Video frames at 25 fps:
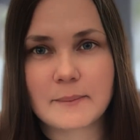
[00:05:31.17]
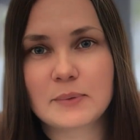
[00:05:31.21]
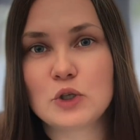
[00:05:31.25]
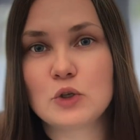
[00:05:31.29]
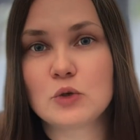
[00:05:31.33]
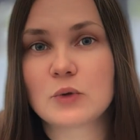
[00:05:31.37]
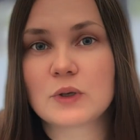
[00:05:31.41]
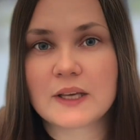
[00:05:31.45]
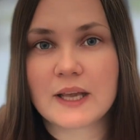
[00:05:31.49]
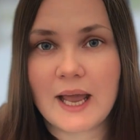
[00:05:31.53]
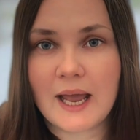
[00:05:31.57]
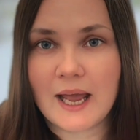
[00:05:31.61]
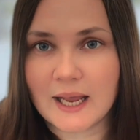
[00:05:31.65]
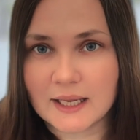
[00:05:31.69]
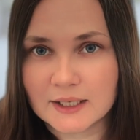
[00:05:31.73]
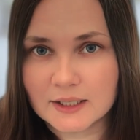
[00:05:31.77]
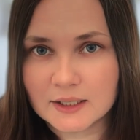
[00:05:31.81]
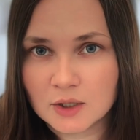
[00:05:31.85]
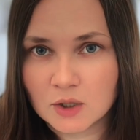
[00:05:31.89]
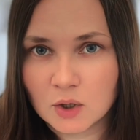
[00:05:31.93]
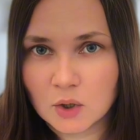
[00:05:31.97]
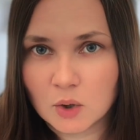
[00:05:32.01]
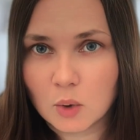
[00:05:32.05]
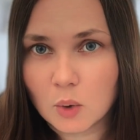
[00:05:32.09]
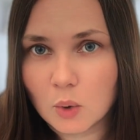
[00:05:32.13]
you can
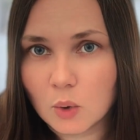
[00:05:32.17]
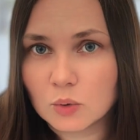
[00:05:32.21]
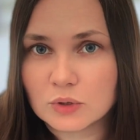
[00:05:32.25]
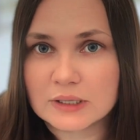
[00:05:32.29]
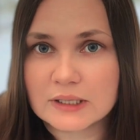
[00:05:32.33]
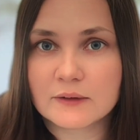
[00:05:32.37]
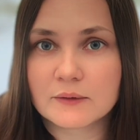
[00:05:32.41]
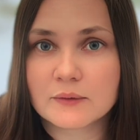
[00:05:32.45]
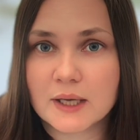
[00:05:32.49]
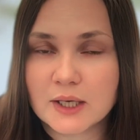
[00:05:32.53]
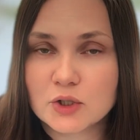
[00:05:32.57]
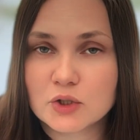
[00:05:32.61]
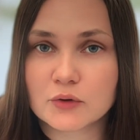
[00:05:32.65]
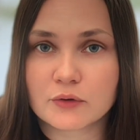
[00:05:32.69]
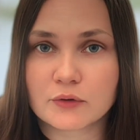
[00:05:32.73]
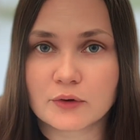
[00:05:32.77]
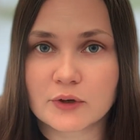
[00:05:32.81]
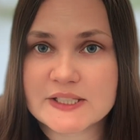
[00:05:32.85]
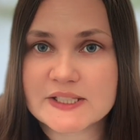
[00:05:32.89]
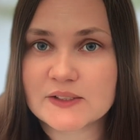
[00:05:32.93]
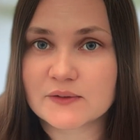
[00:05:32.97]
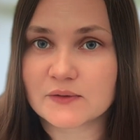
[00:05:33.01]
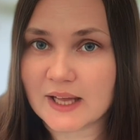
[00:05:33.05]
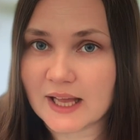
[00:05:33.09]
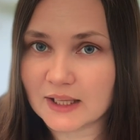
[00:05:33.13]
on the way to
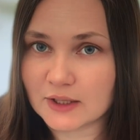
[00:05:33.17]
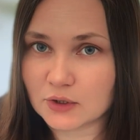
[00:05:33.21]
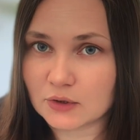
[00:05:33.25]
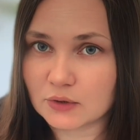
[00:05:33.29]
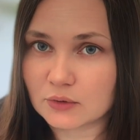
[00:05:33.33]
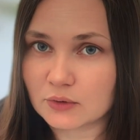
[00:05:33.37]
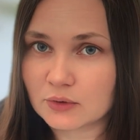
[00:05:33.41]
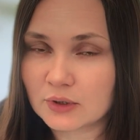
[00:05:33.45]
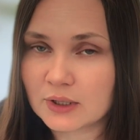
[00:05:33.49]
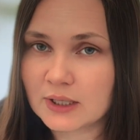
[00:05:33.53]
first value.